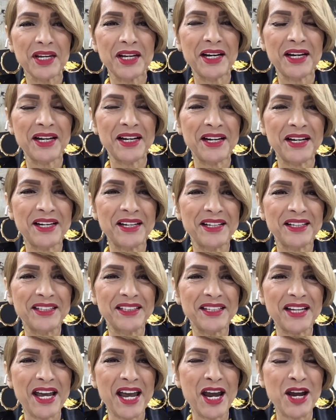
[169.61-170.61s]
uh,
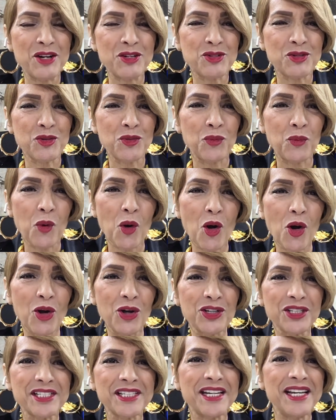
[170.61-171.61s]
Andrew Walls.